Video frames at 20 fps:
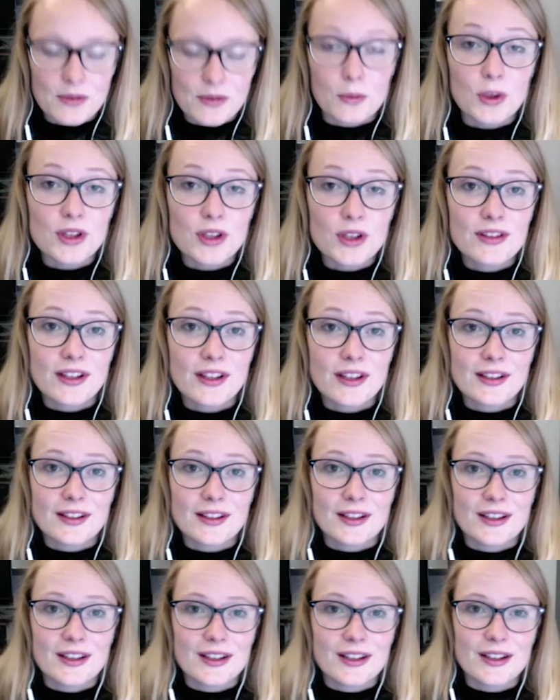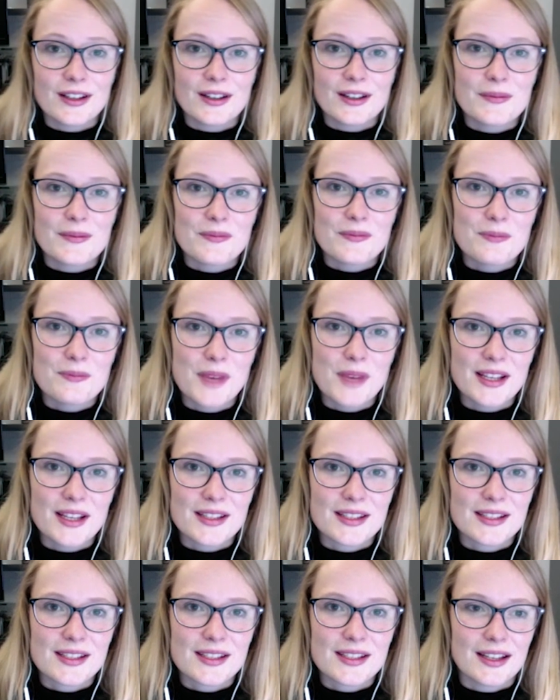you think the
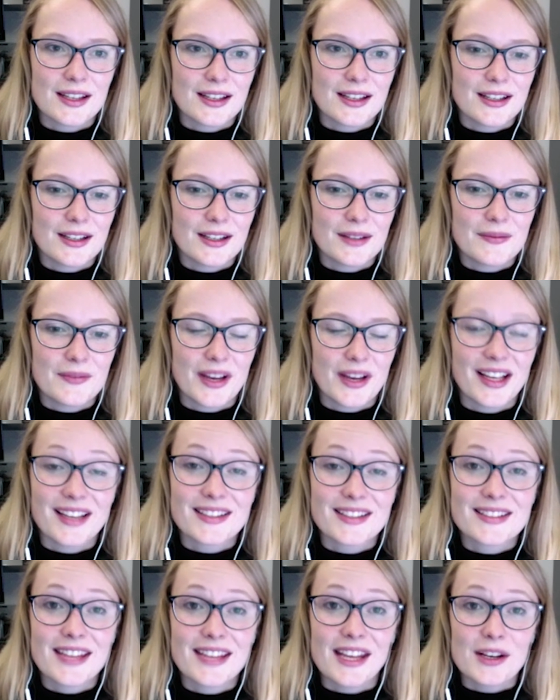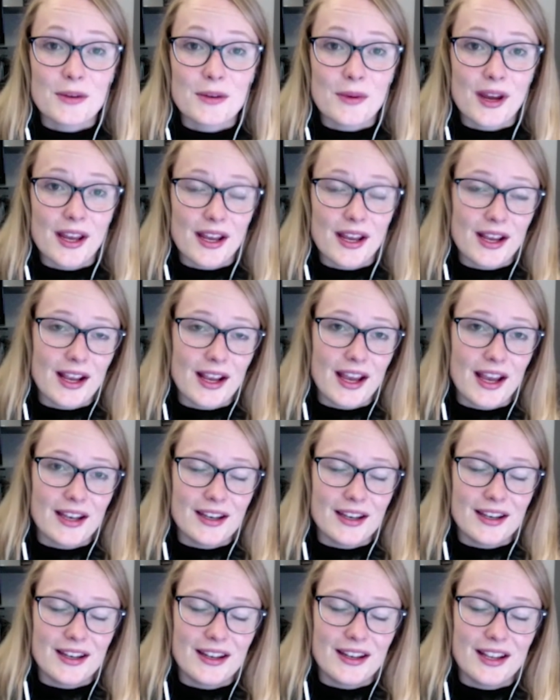biggest, I guess, takeaway
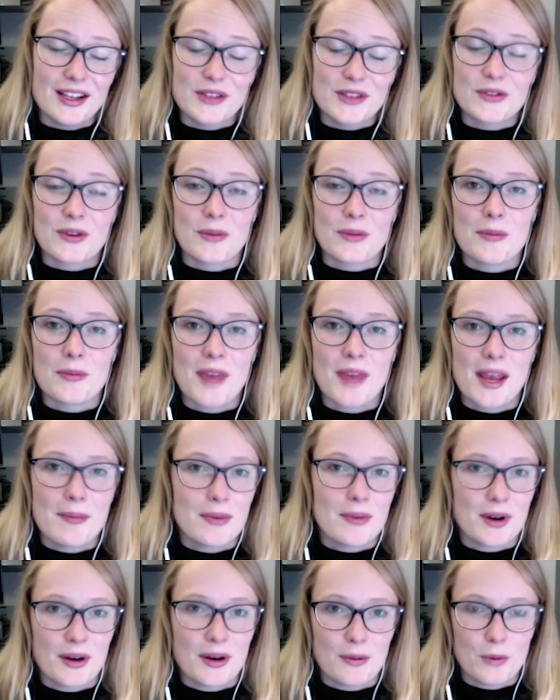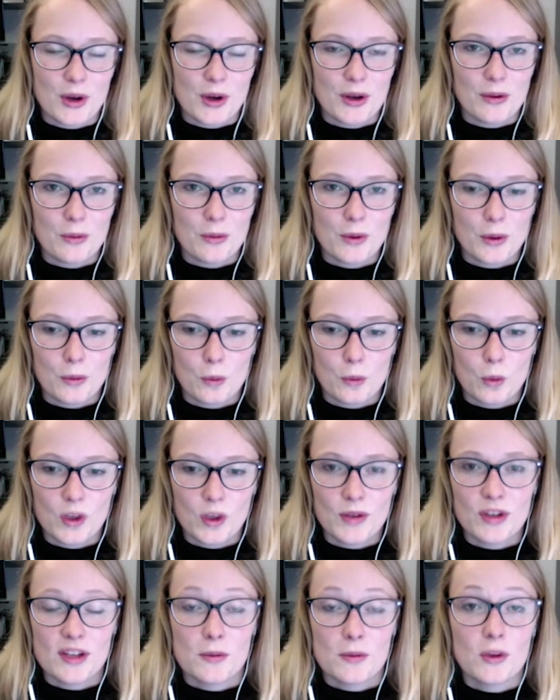and is from the paper, and
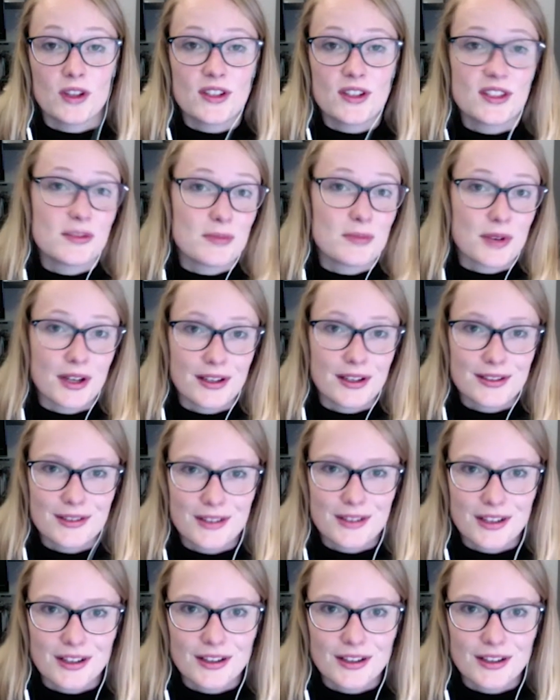what does this bring to the